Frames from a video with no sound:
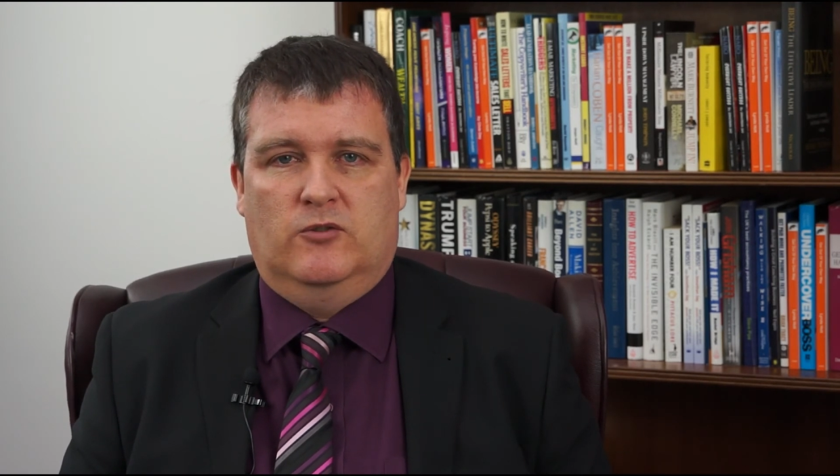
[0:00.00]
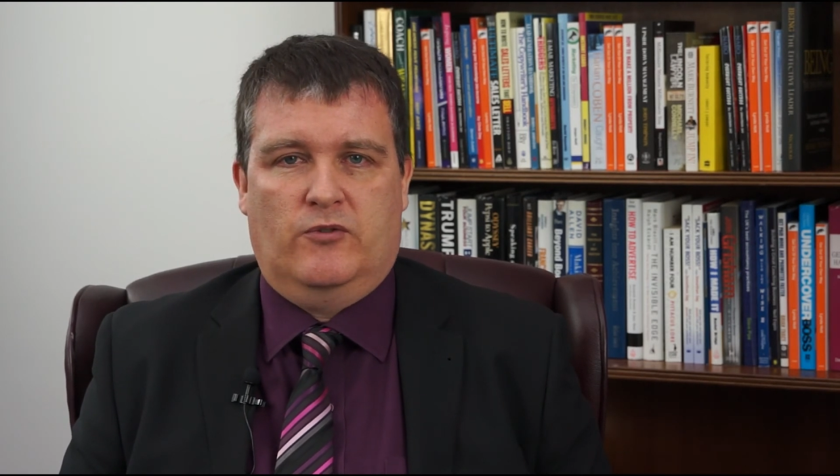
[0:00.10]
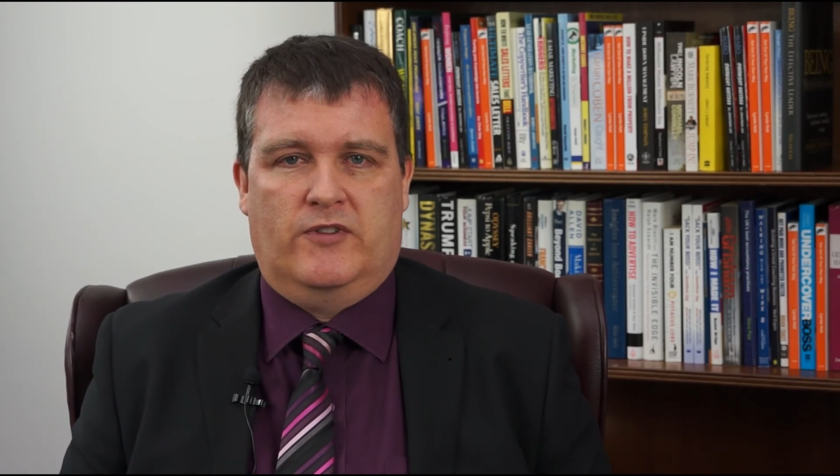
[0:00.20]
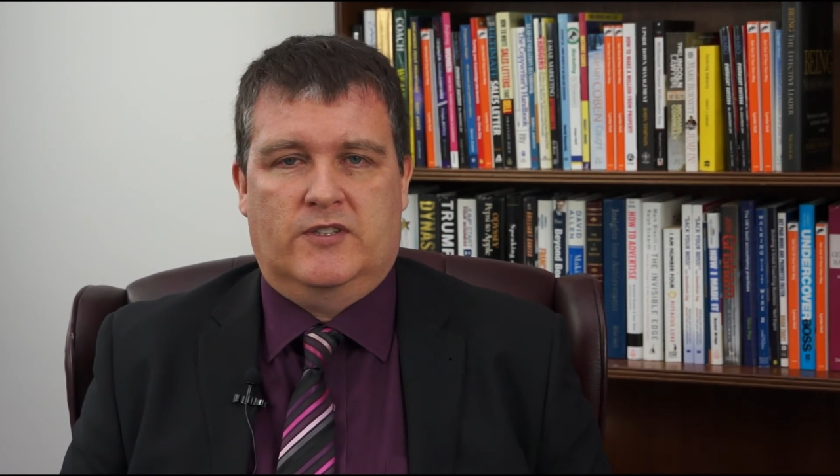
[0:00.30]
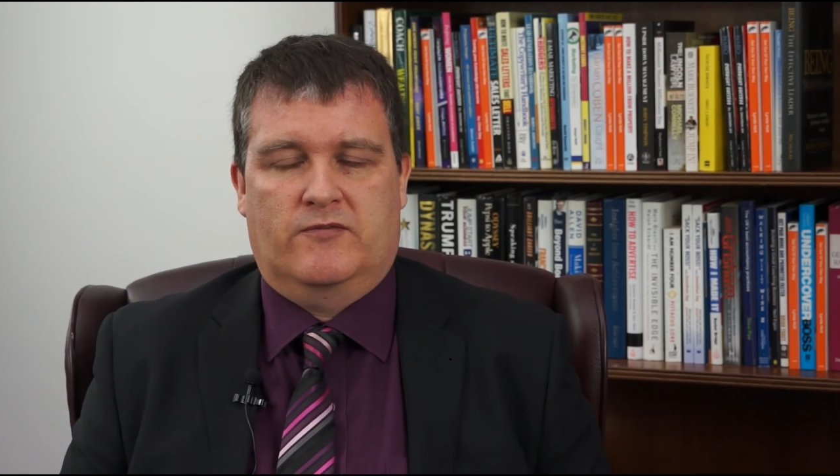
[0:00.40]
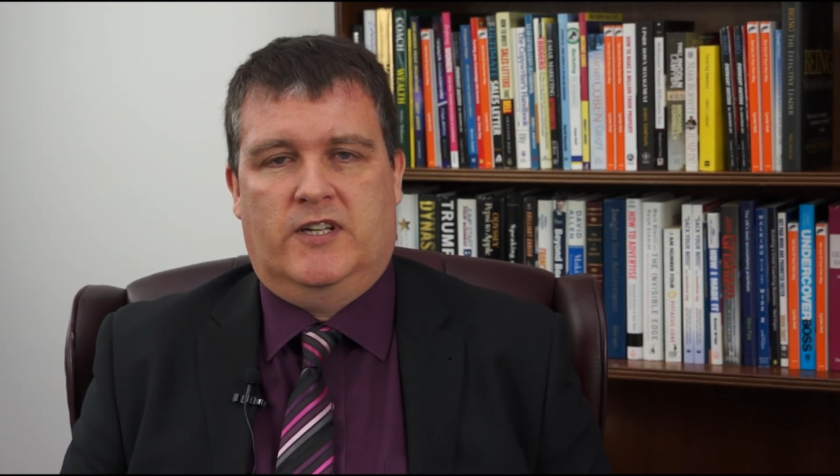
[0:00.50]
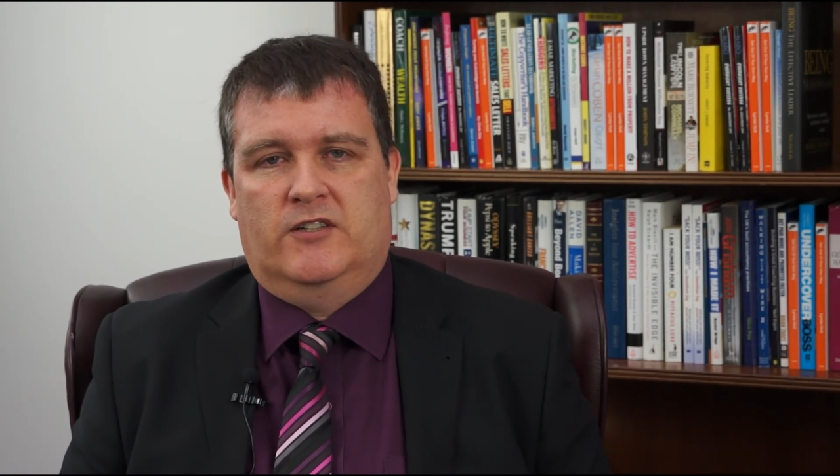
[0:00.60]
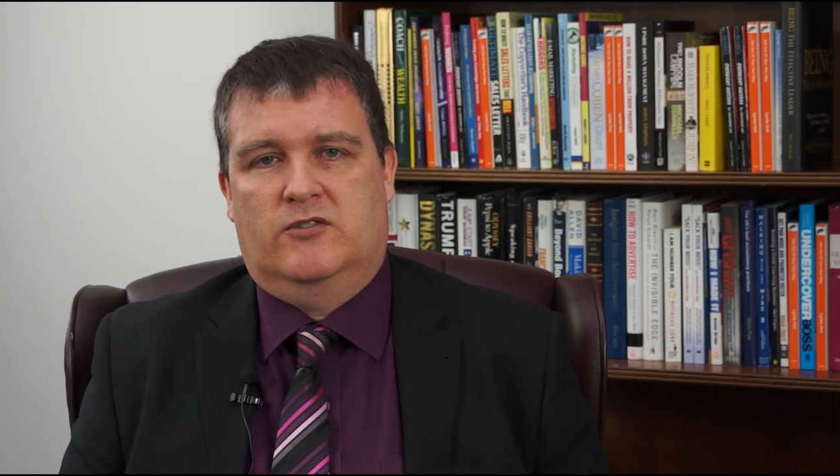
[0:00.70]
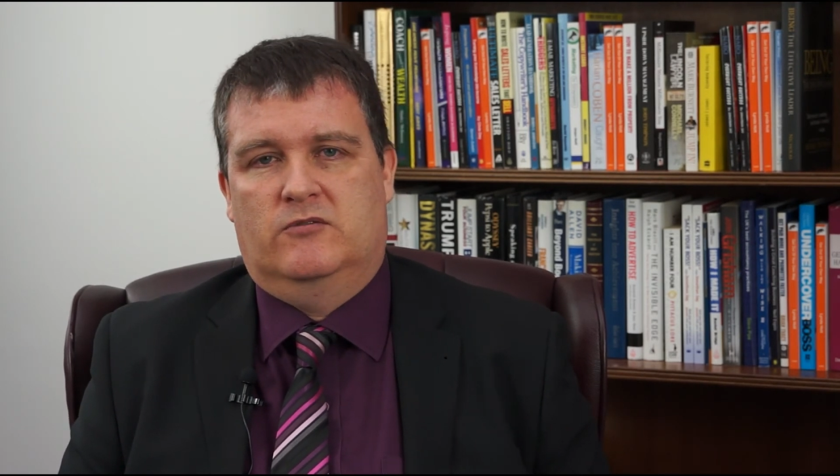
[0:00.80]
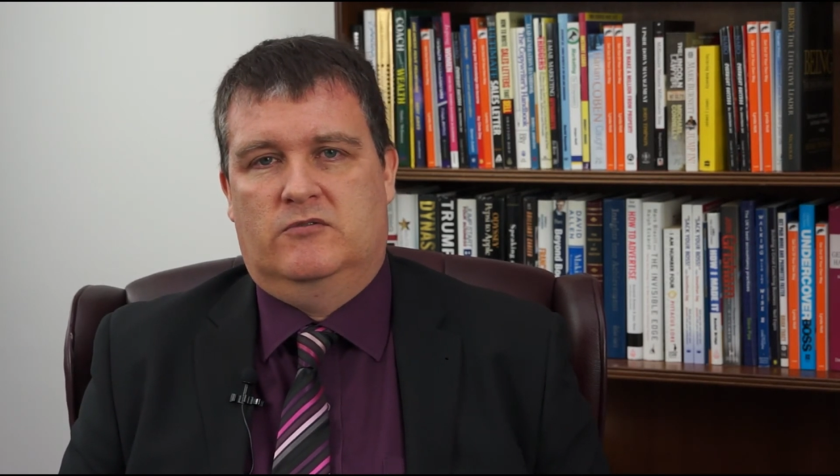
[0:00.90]

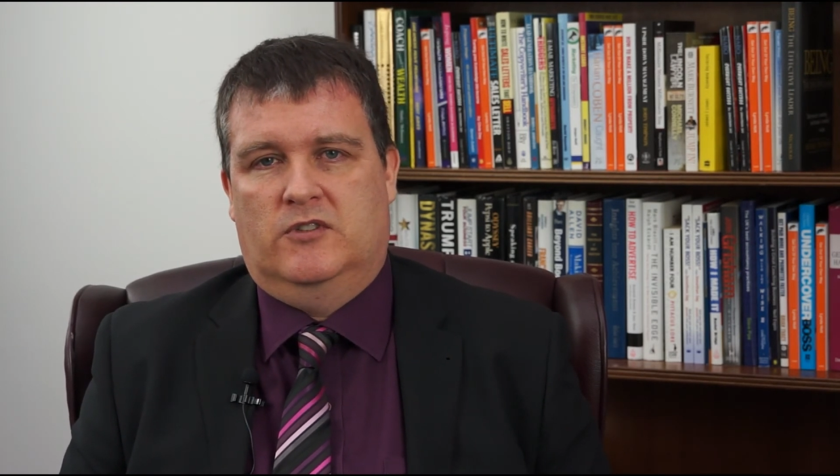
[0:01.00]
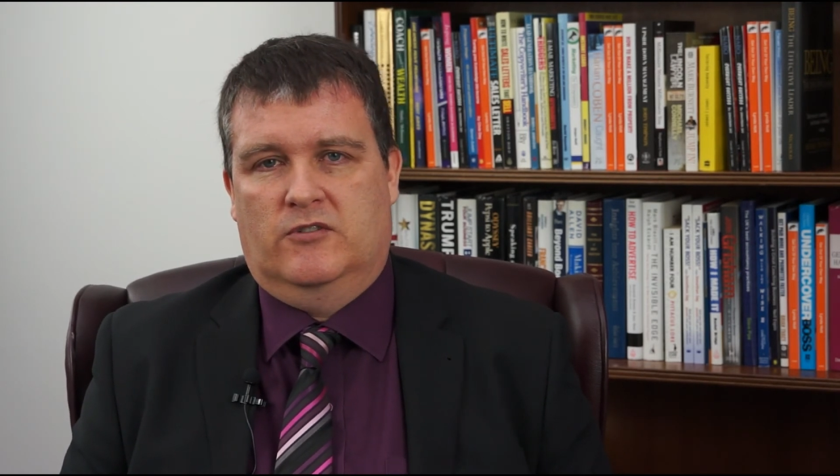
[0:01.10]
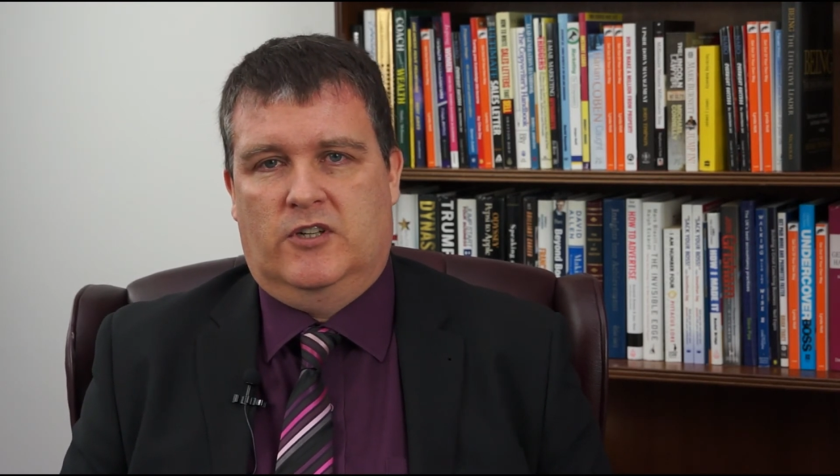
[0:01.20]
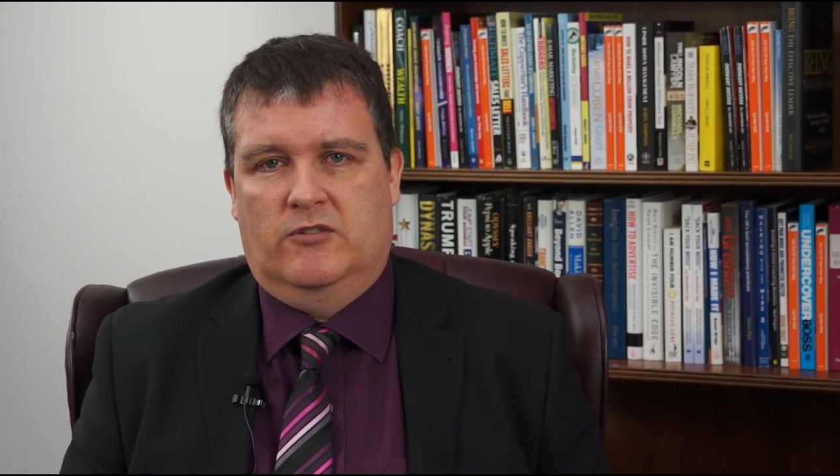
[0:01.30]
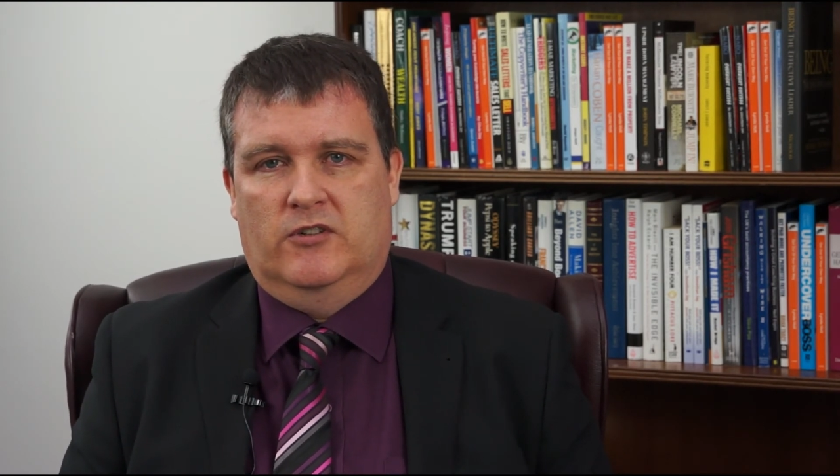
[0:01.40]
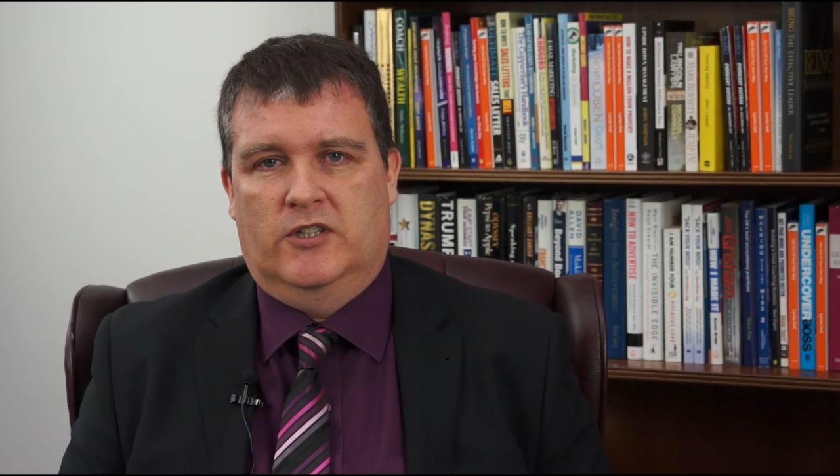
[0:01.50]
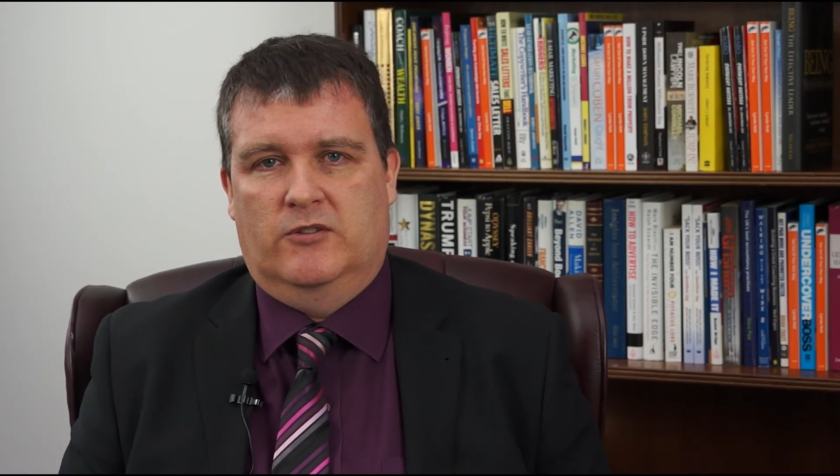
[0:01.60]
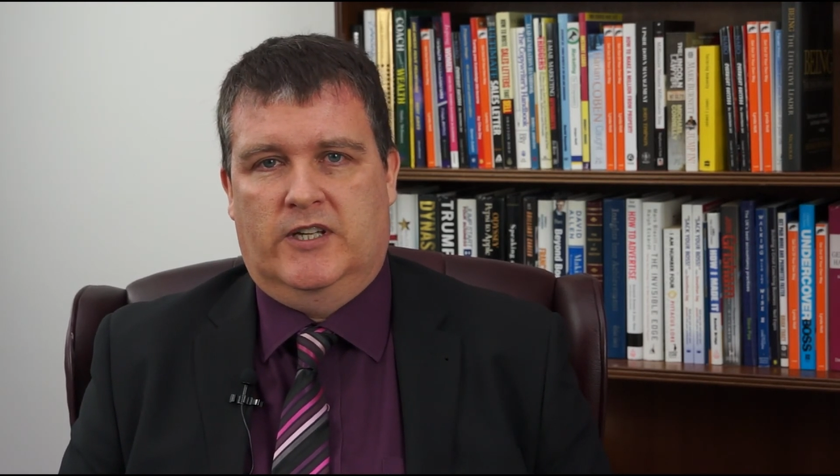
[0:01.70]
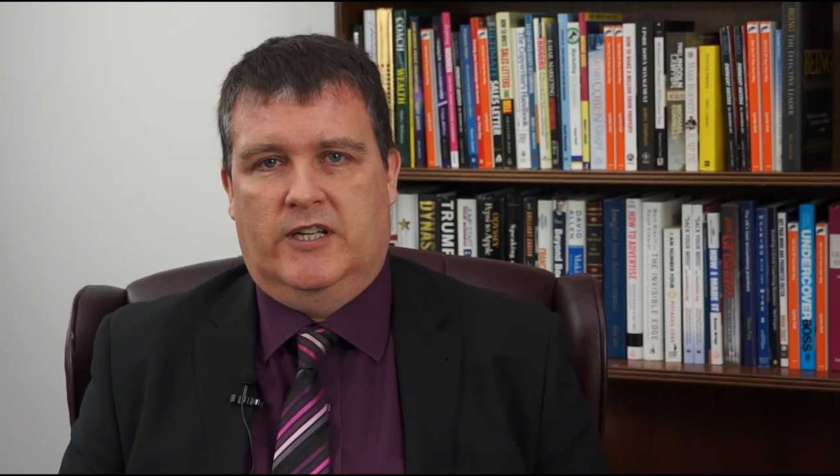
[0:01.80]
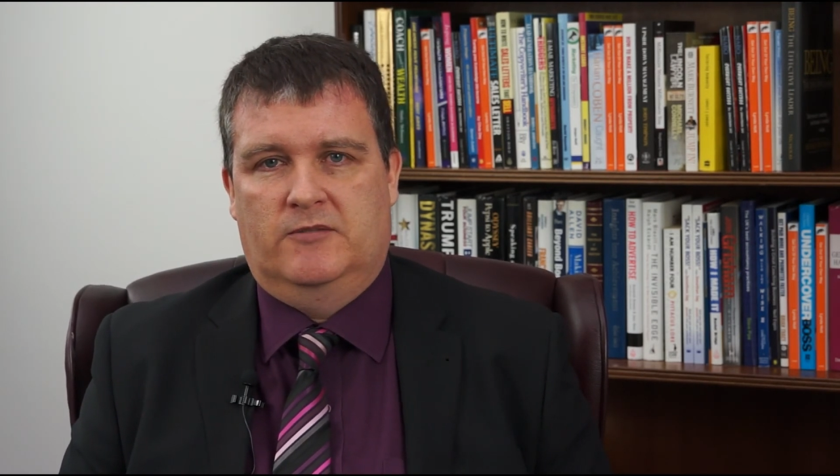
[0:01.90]

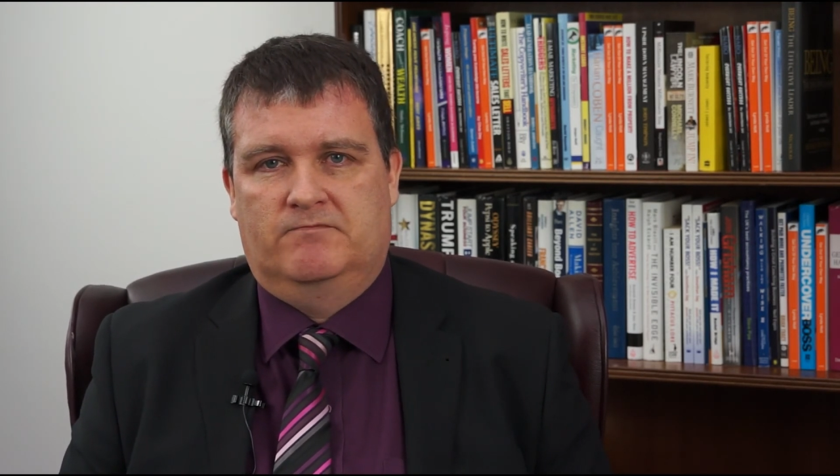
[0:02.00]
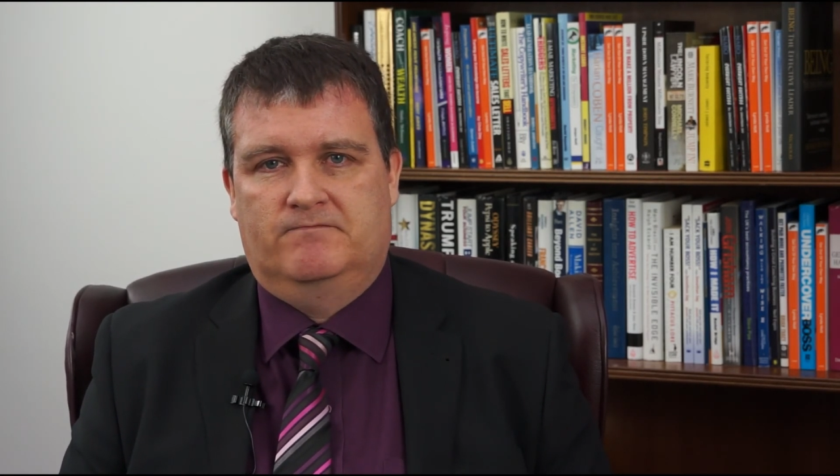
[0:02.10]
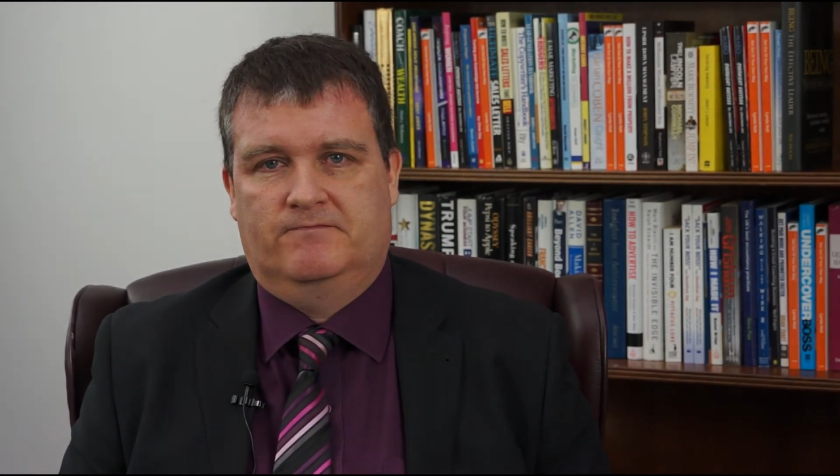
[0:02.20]
allthingsfinancial.co.uk.